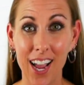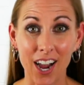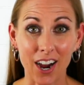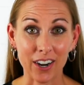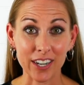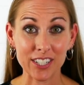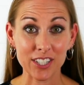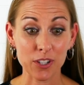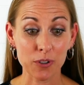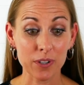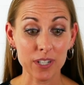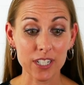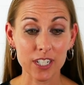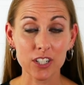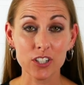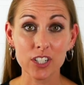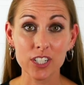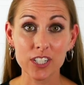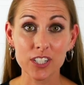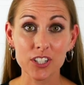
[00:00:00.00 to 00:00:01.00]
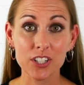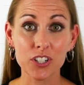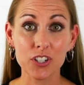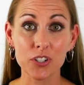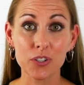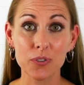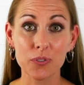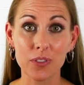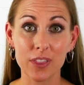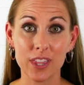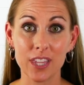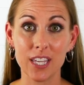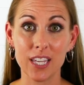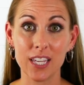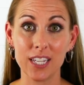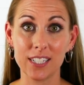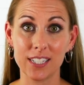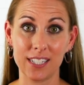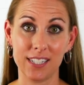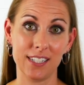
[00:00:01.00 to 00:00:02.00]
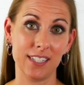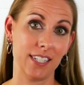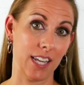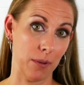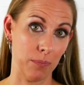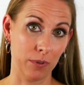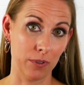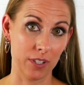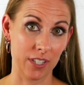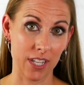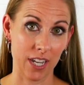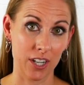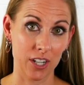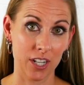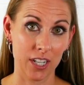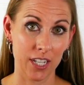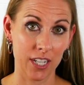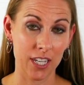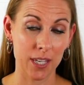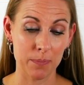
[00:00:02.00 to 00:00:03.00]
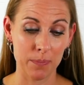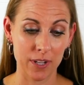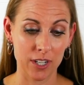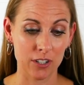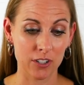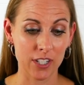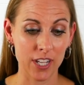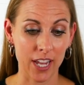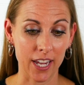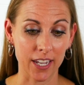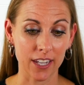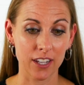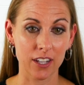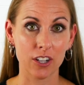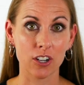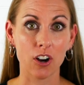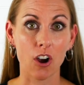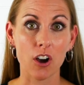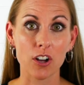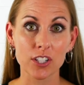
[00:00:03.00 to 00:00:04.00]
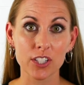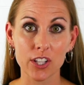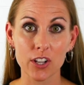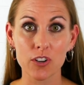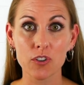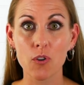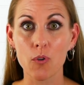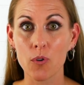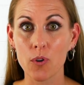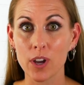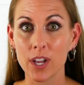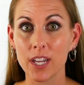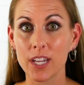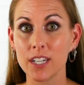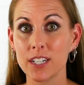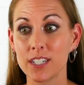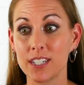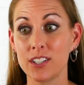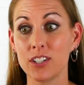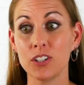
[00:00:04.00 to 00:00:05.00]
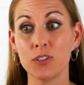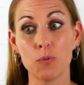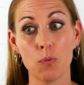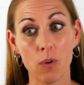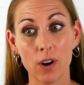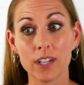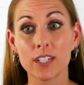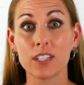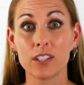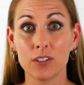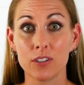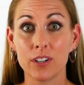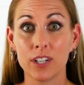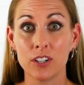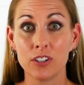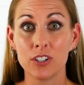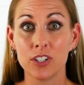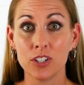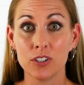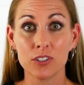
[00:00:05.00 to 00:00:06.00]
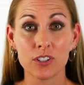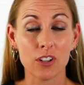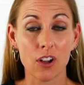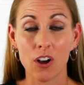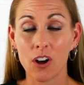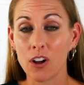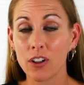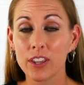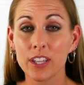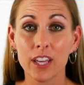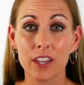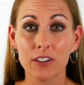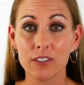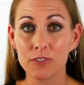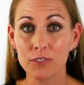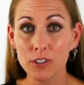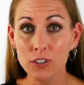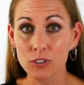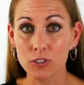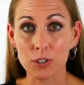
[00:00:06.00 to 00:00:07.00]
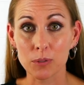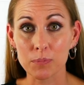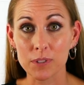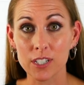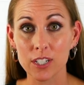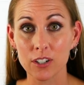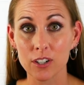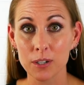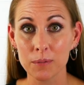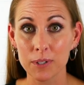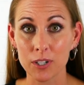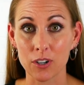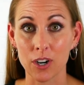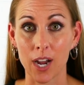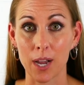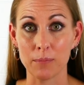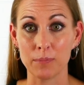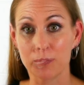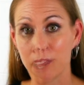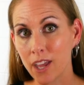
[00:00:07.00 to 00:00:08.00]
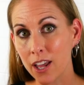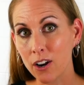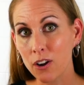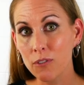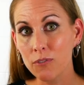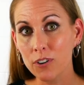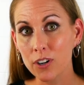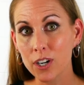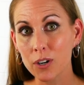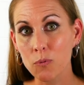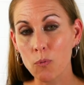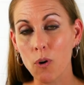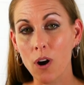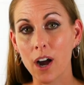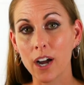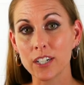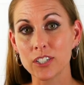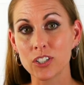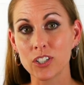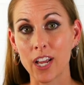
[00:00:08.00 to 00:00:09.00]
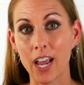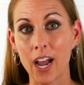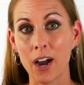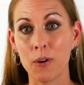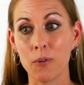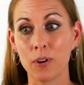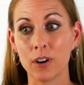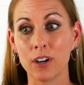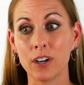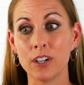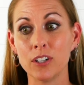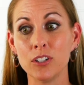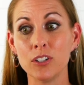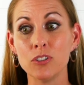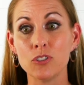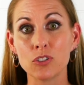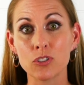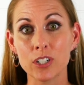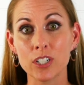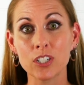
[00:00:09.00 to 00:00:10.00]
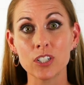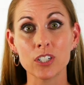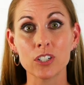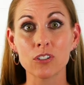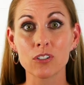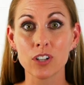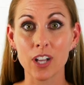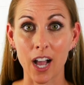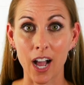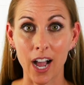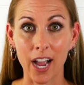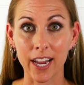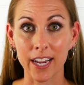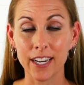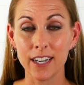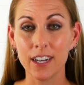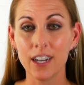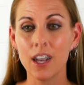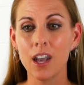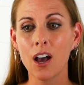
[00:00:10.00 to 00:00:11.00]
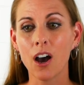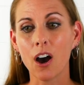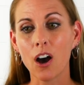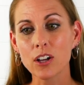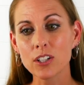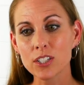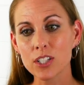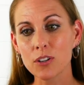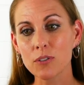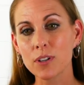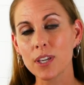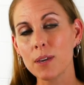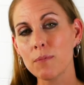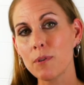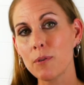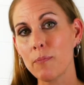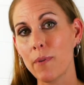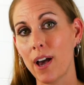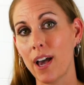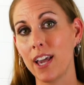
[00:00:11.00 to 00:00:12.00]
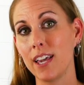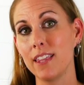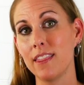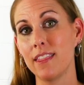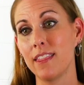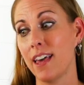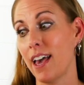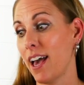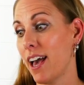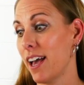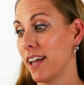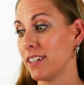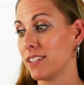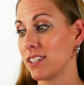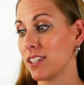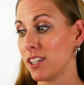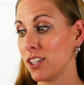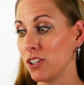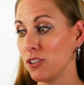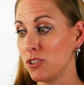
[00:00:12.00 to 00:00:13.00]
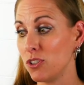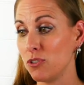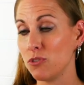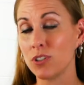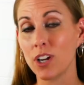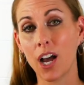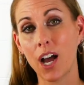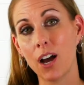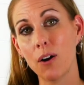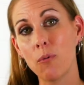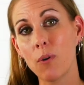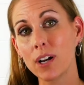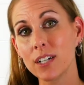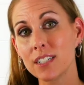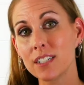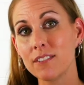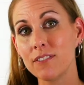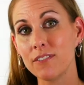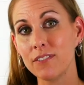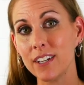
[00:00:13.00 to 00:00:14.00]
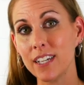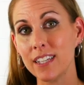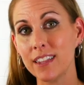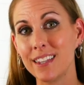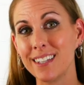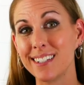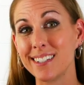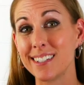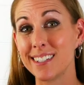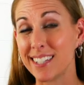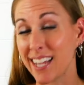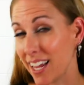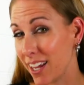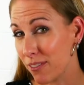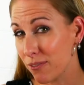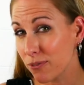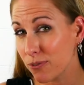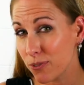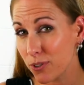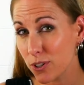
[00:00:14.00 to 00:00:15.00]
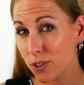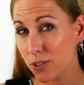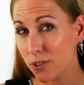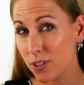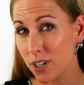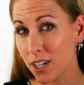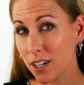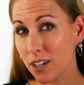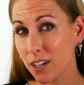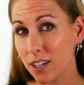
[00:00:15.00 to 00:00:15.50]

All right, so in addition to these staples that you're gonna keep in your tank, you're also going to want to introduce all the other food groups to your hermit crabs. Head over and watch our nutritional guide. Also, keep in mind that you do not want to feed the same food